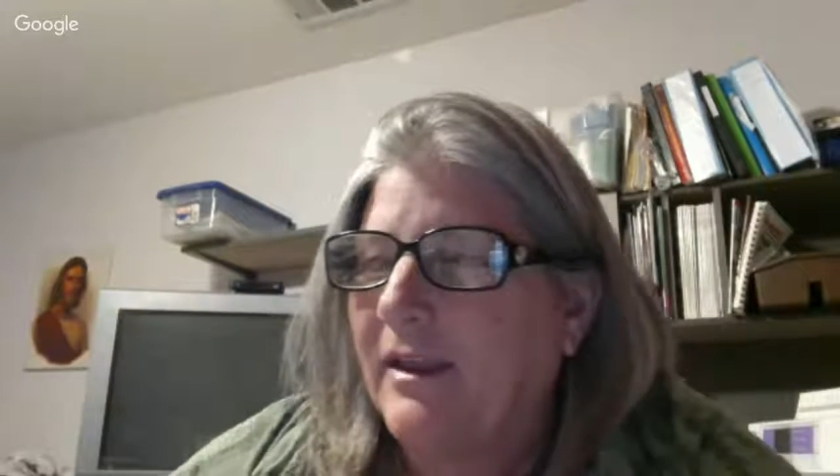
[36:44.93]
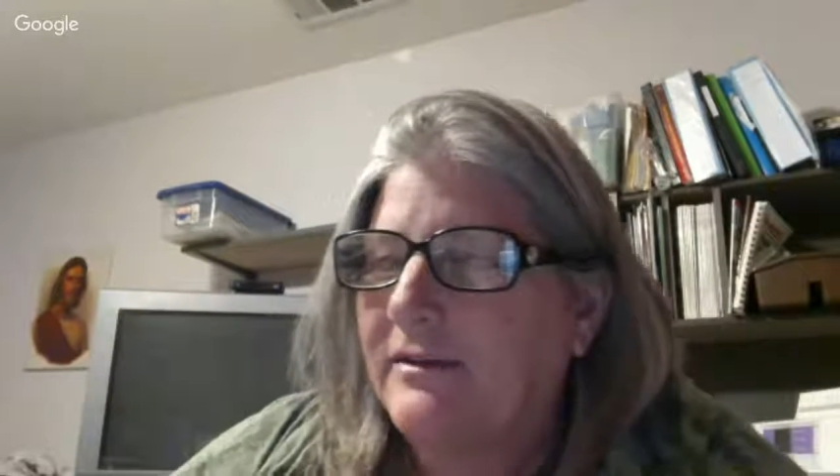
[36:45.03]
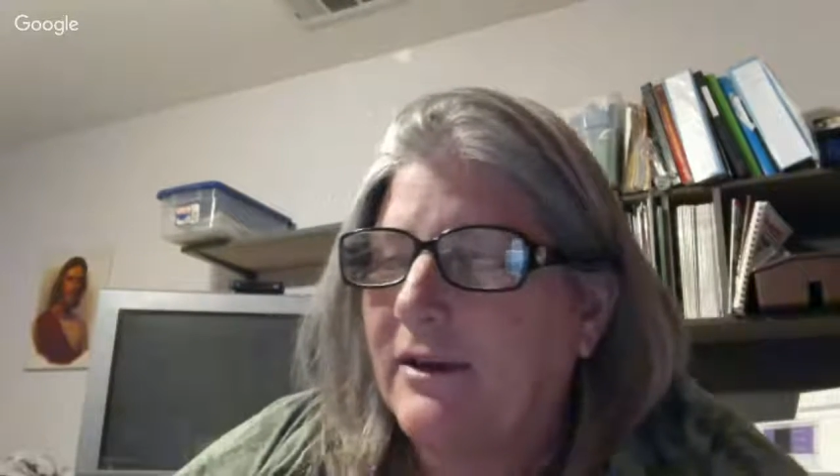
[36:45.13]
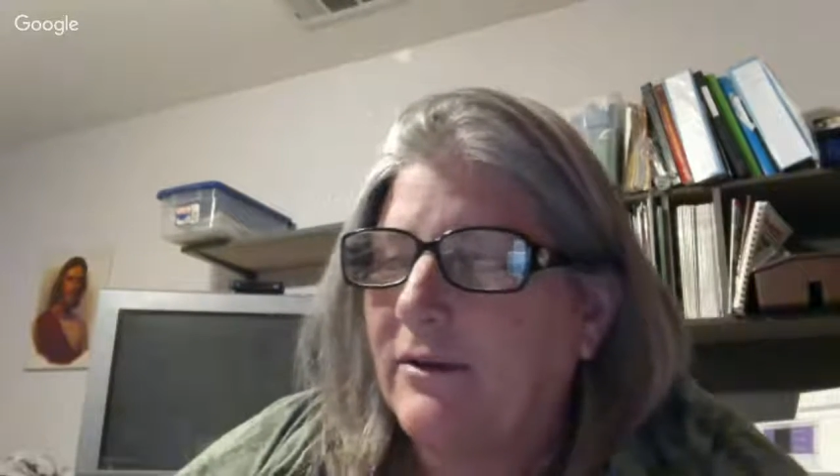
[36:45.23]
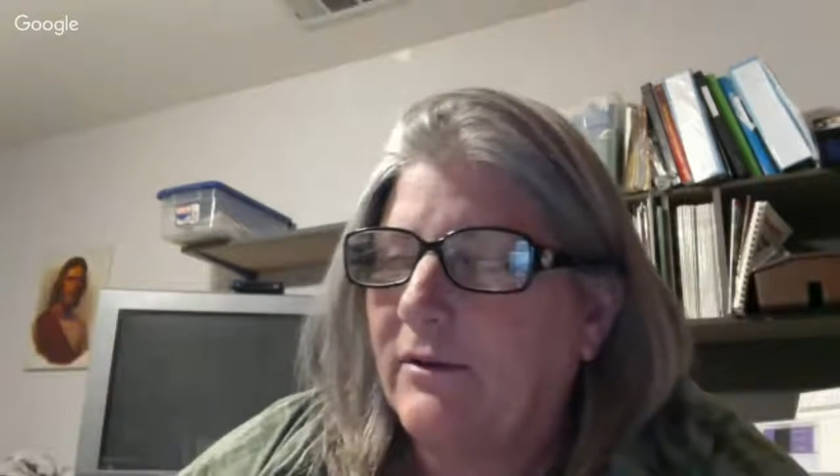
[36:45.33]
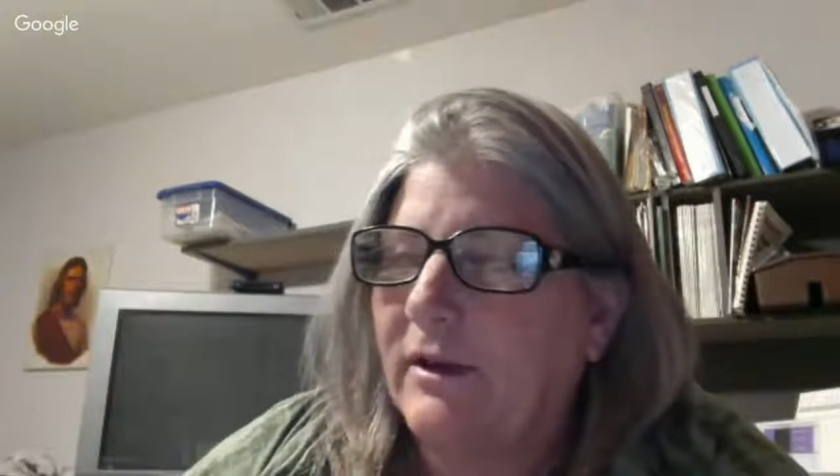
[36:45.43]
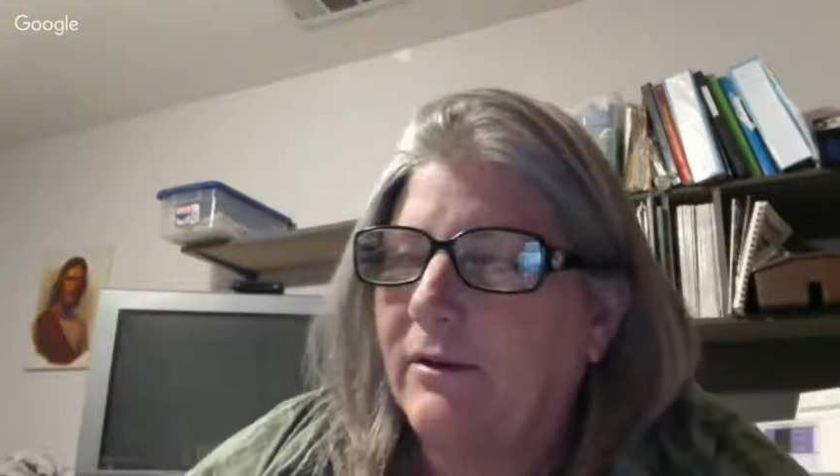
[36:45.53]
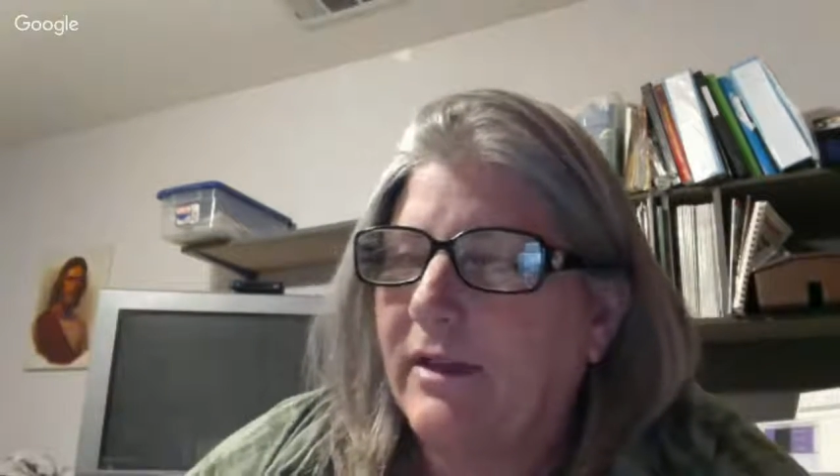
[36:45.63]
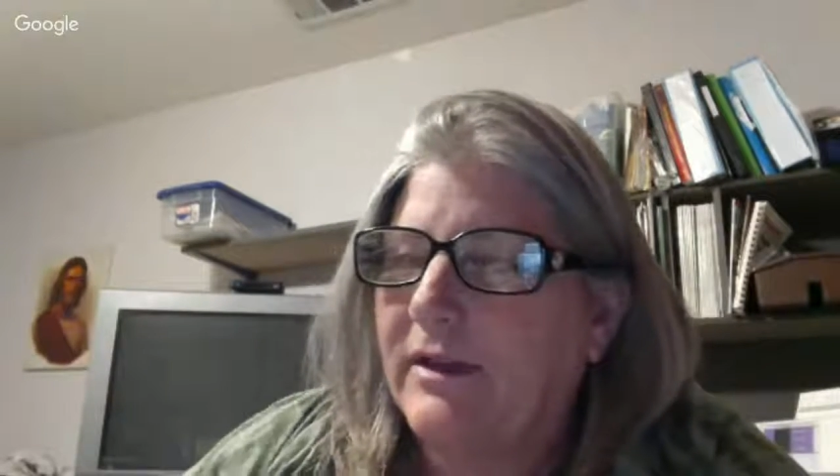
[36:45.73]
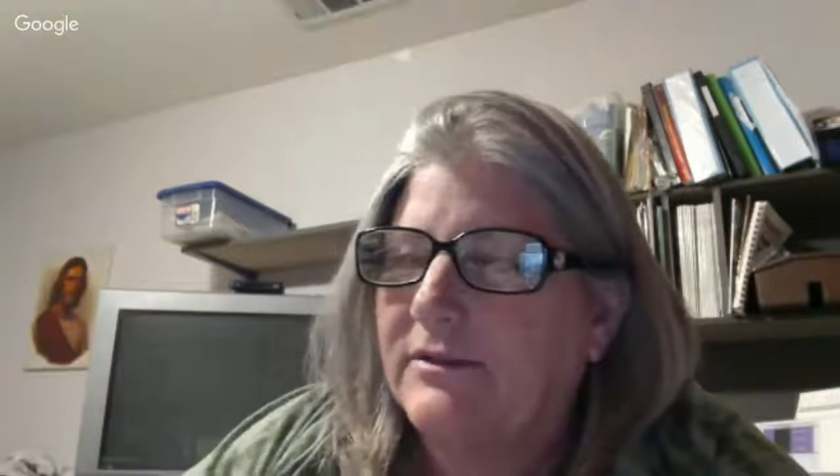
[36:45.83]
So anyway,
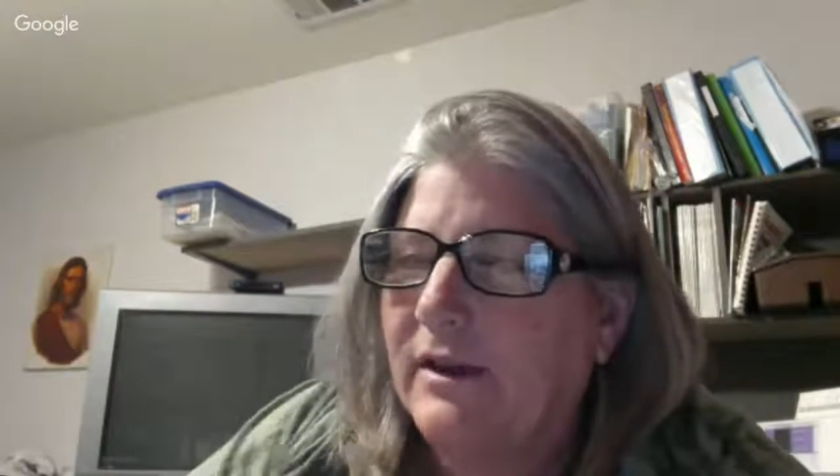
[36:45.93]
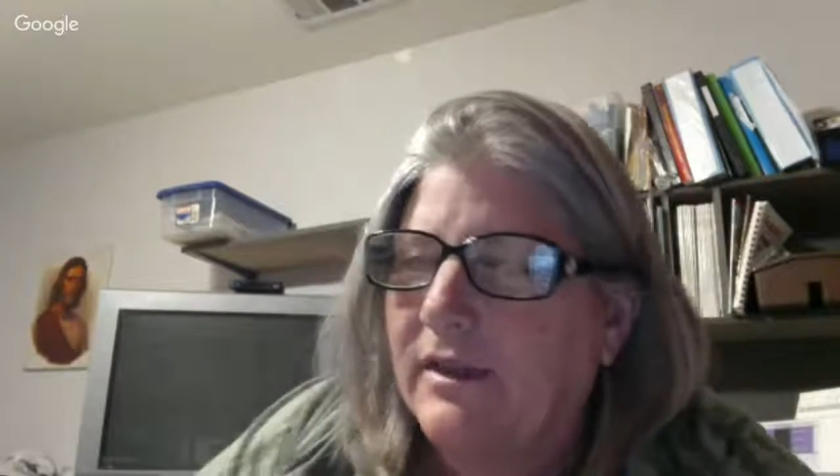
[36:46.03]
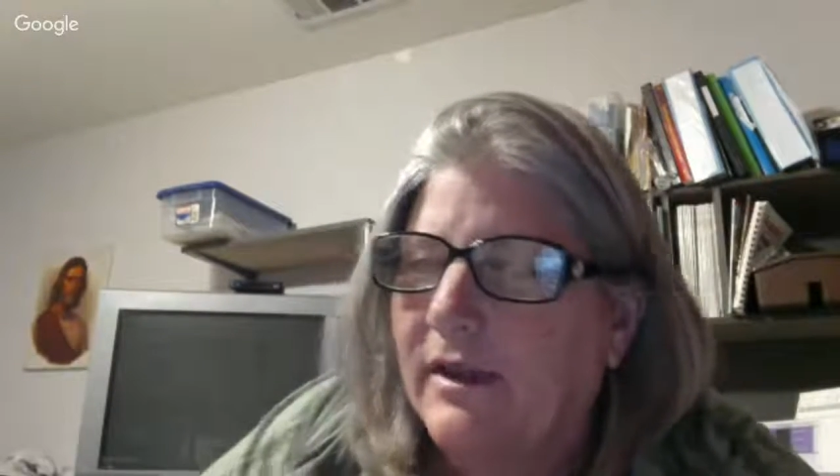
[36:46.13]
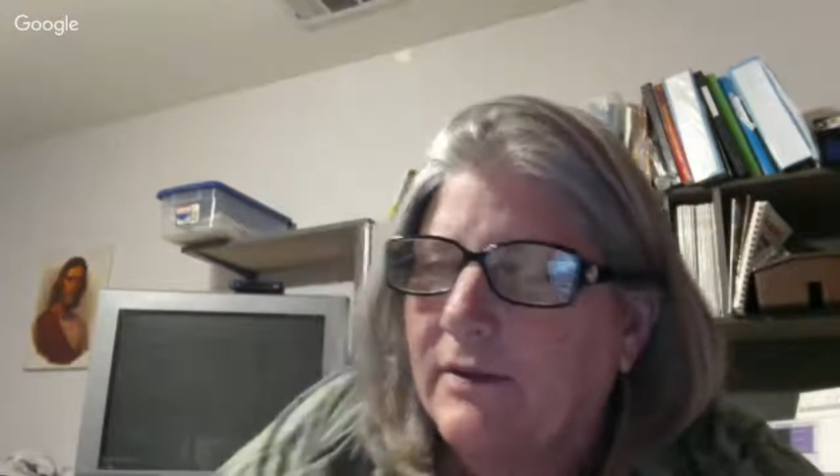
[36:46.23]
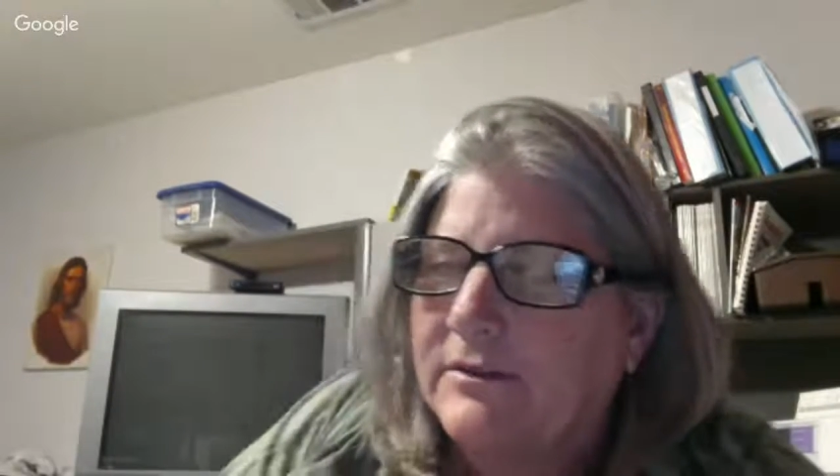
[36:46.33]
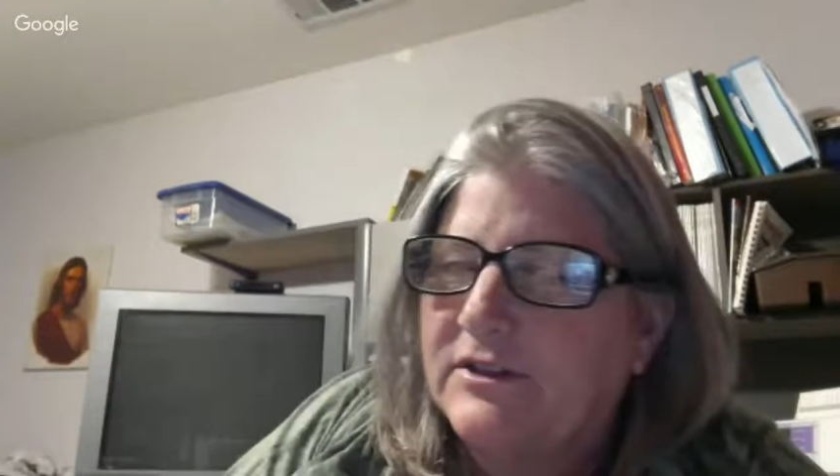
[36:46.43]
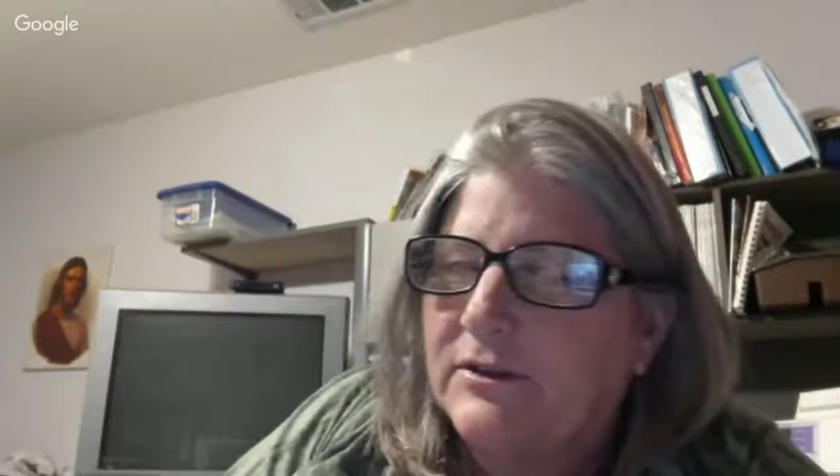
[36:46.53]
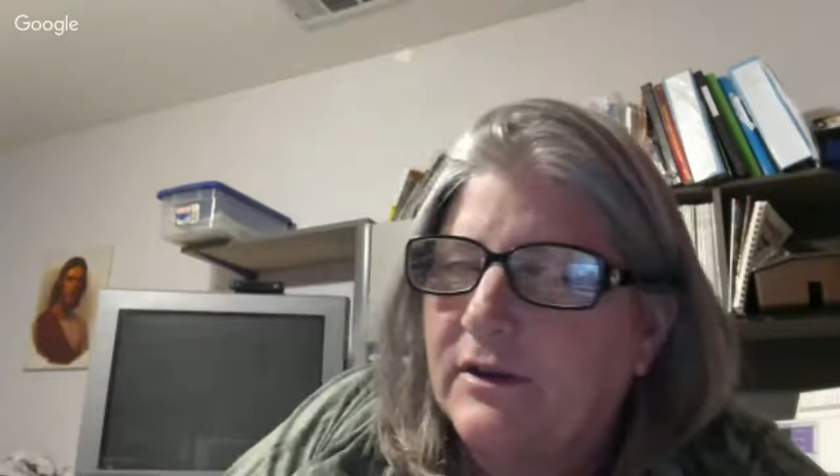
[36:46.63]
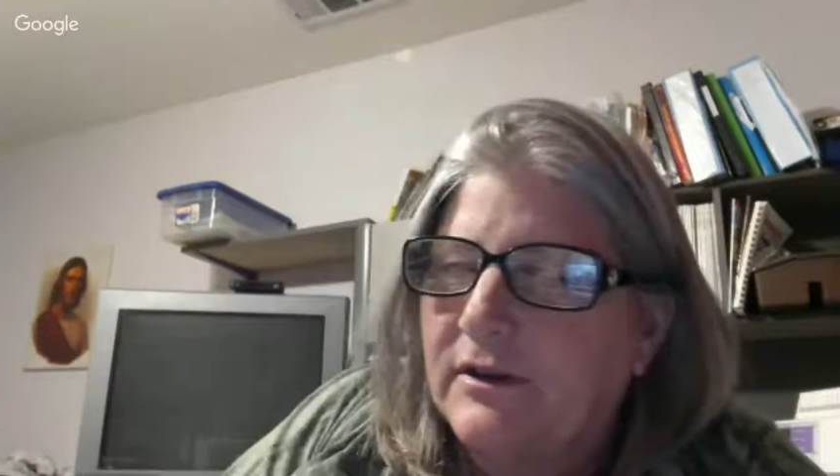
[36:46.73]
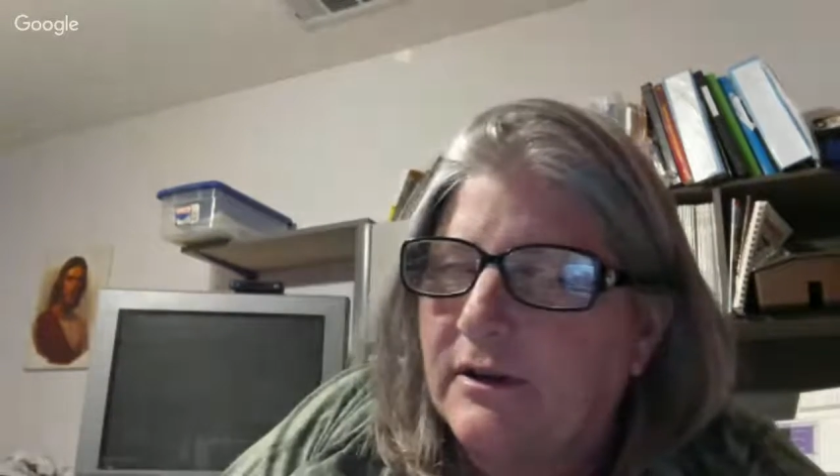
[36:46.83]
that's what I thought I was doing.